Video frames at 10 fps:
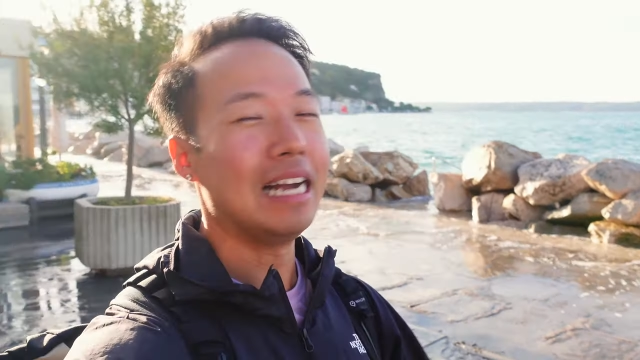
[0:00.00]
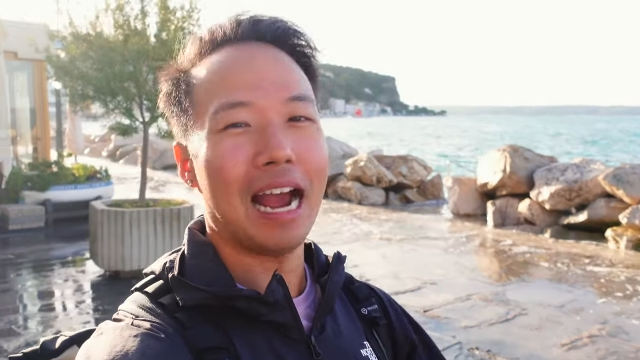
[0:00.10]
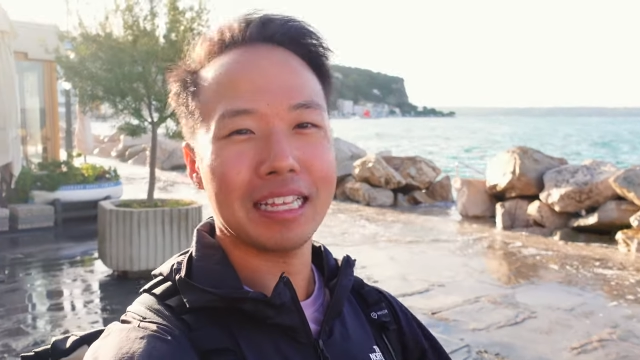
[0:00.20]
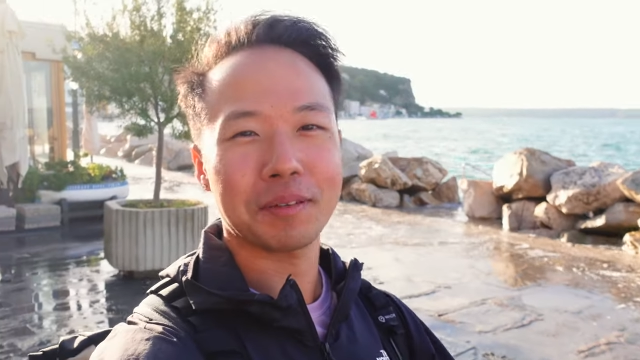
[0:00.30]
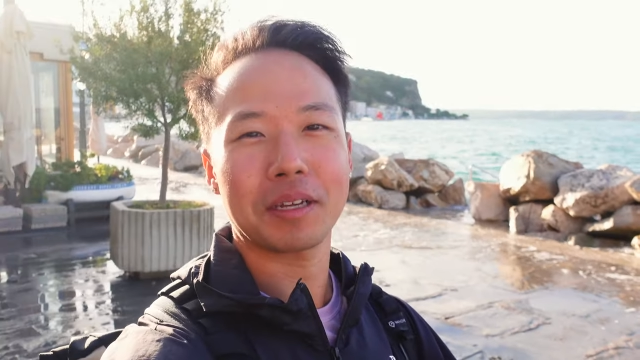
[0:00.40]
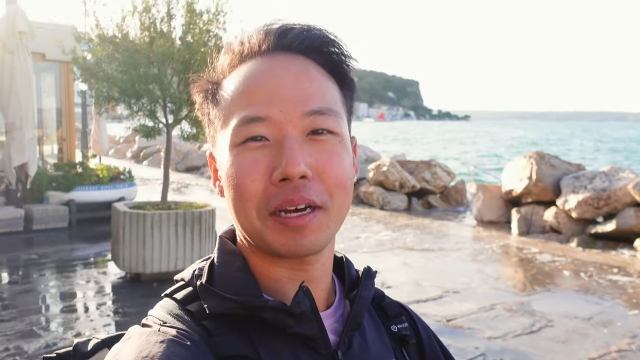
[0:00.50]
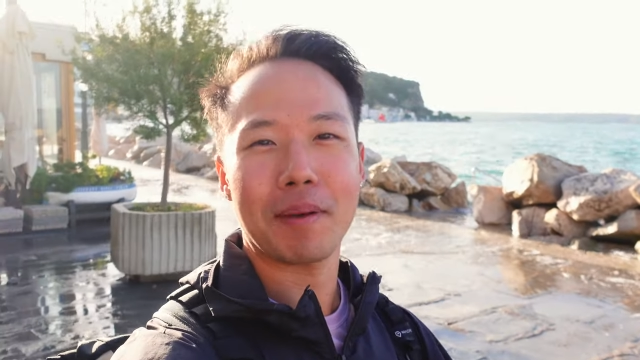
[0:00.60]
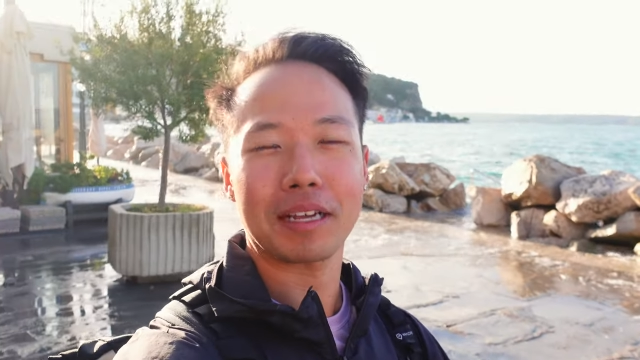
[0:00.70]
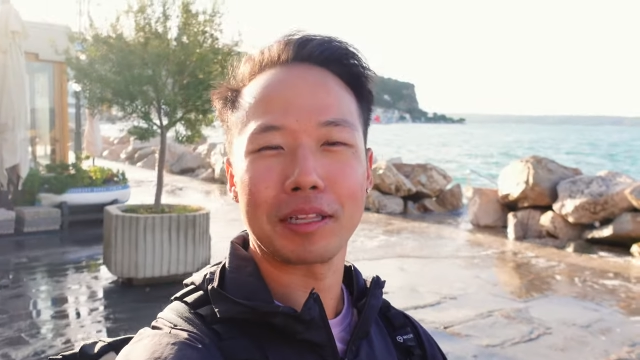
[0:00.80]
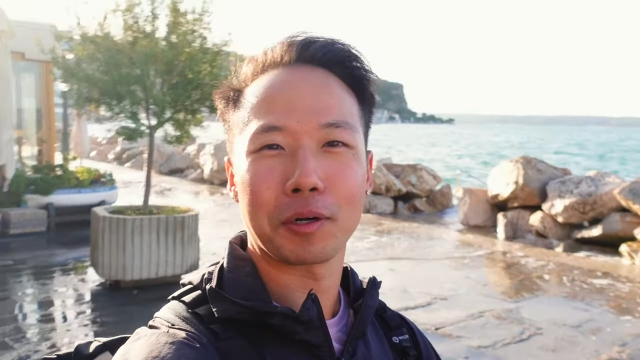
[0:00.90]
I do want to come
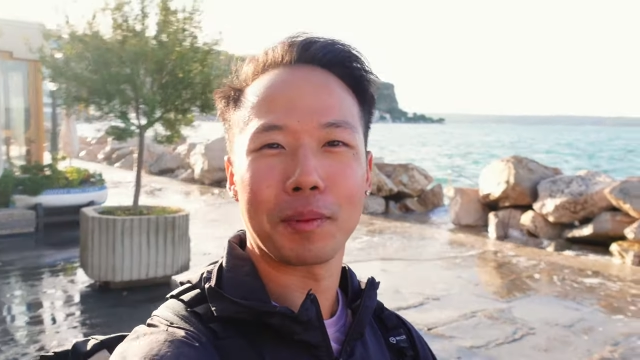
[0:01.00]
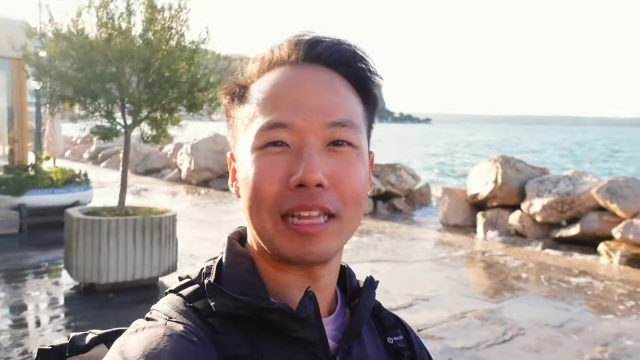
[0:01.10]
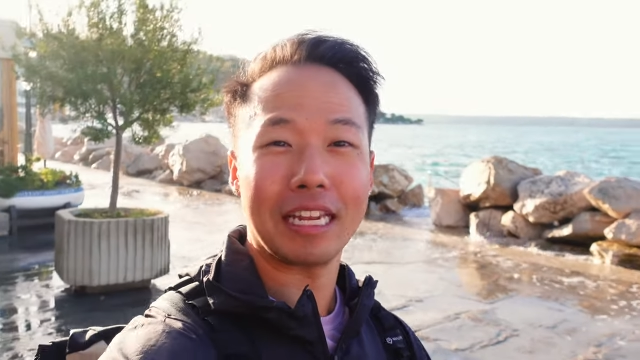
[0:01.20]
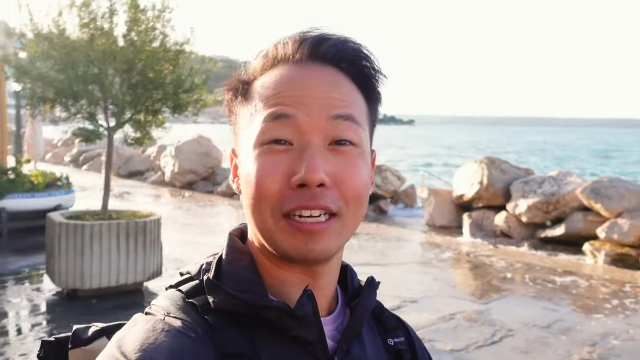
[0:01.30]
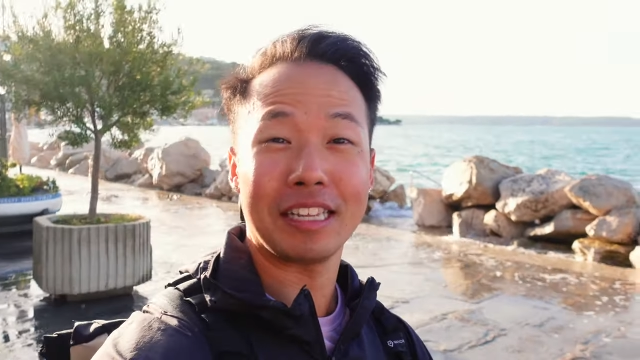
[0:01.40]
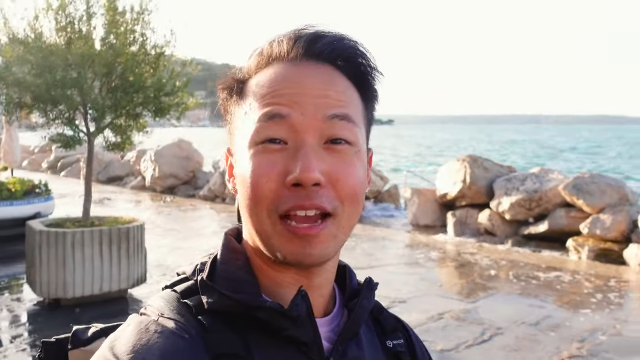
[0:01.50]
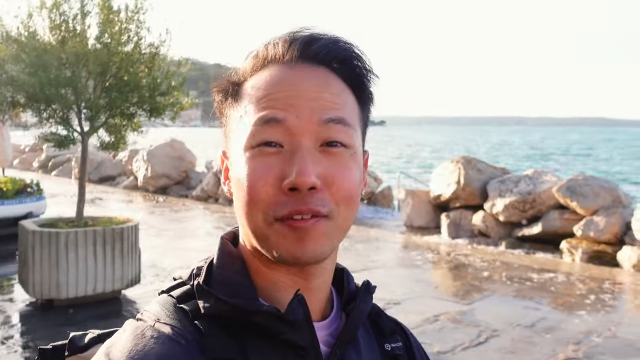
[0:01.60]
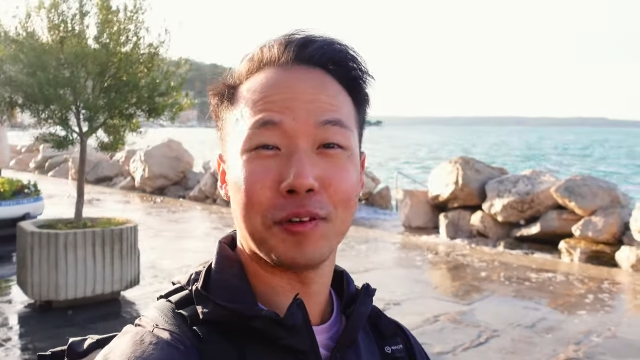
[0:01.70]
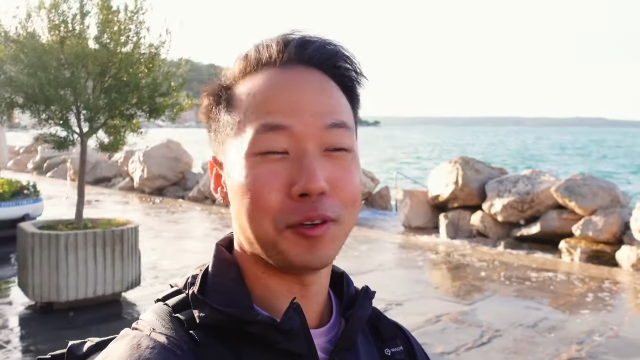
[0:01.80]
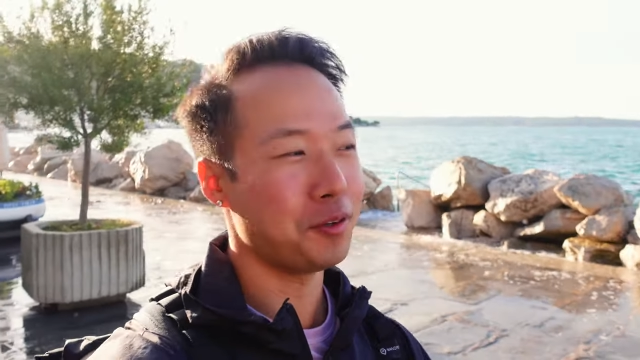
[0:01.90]
back a little bit later in the
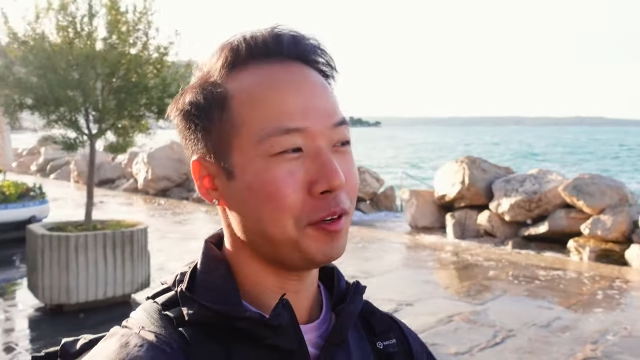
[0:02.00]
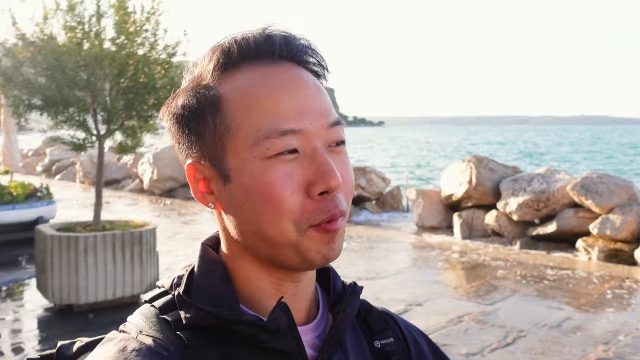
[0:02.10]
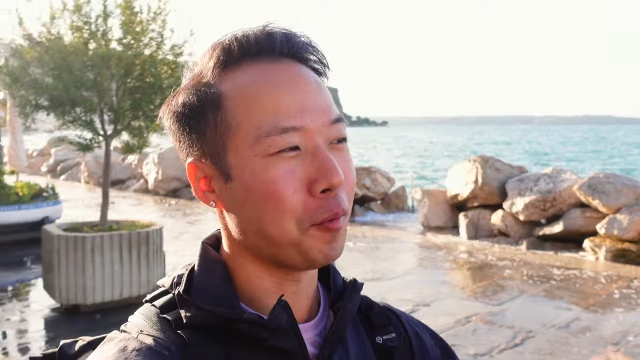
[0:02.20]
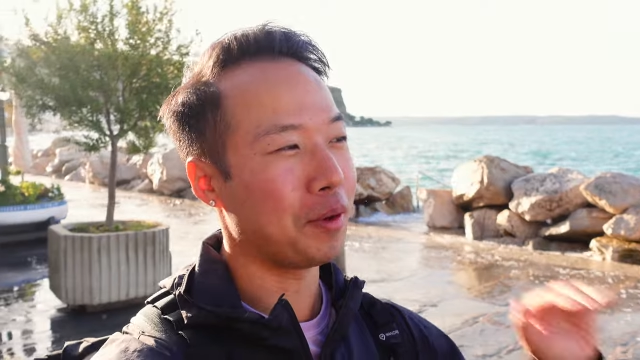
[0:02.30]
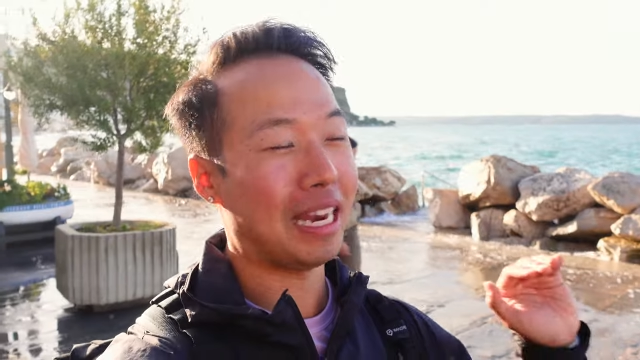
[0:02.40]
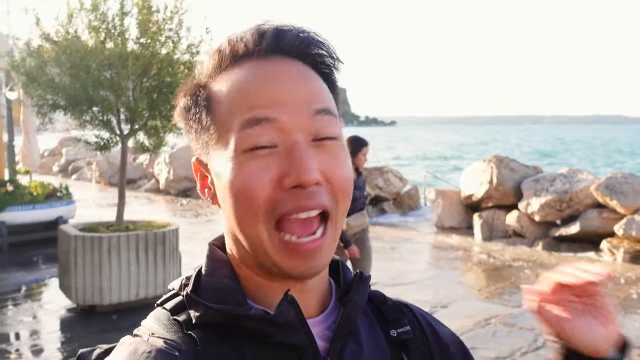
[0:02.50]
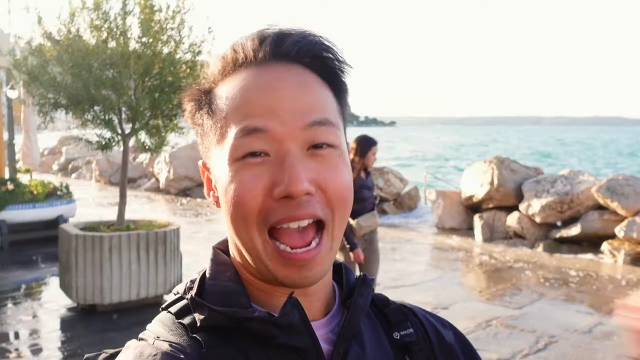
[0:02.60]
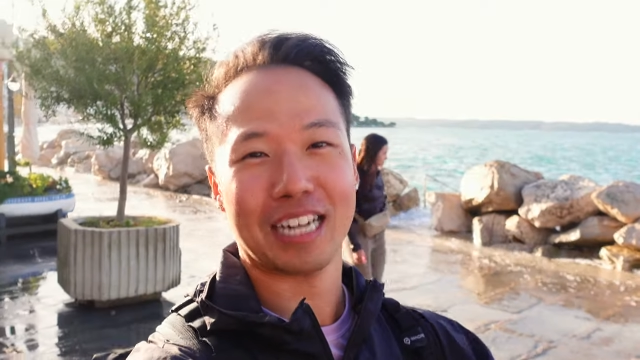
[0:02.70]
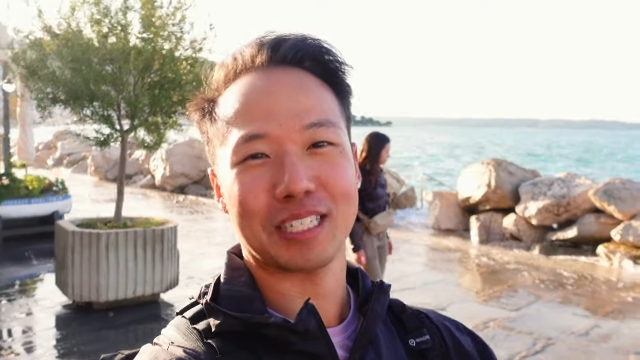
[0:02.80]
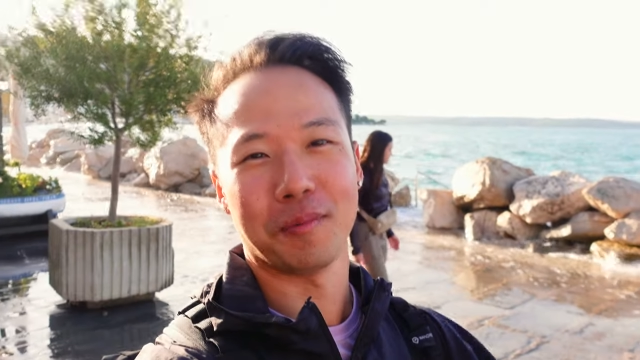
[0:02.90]
afternoon when we can
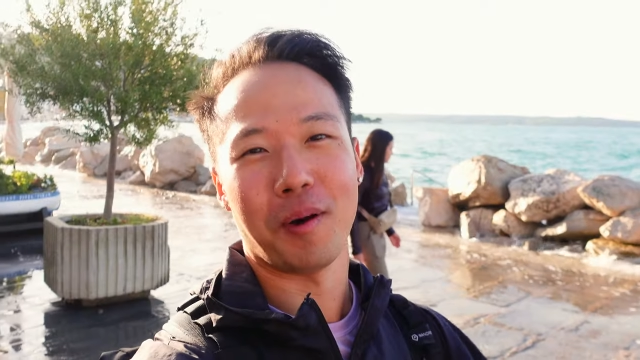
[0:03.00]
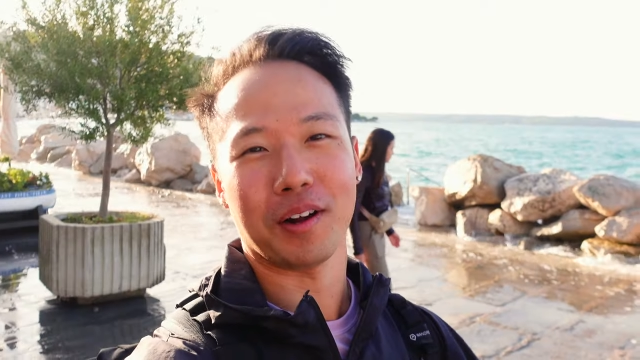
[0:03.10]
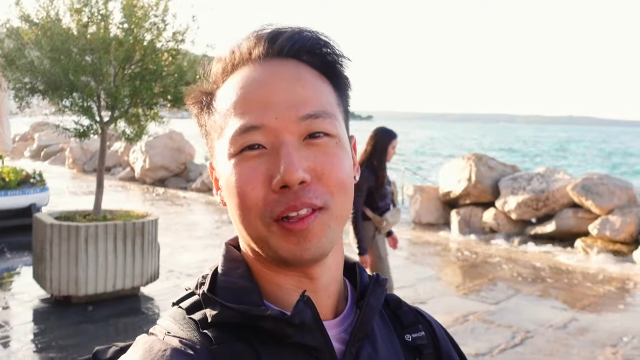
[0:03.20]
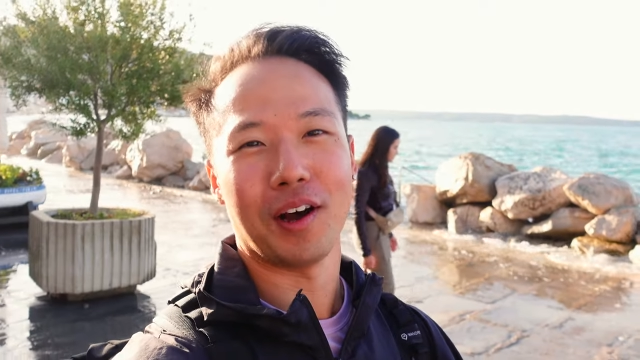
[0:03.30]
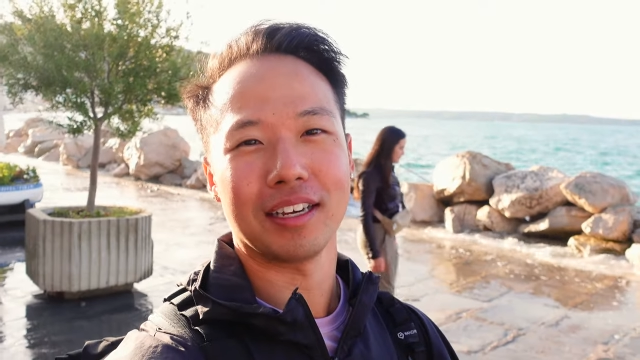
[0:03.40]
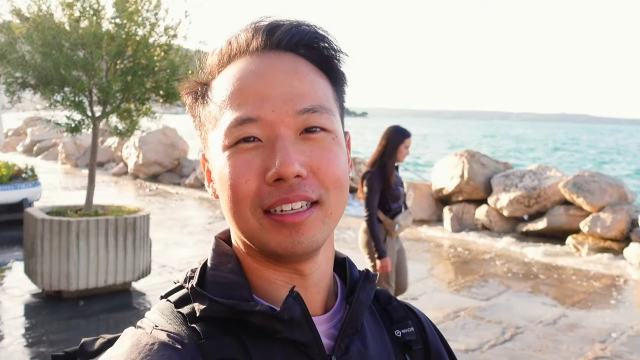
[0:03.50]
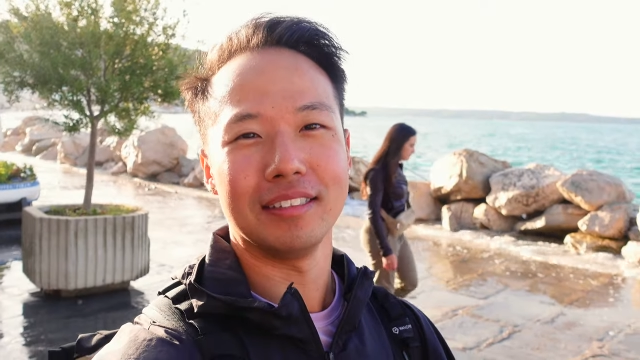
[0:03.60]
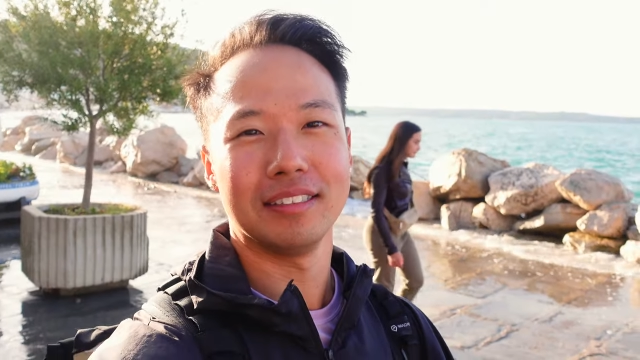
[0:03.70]
actually walk along it.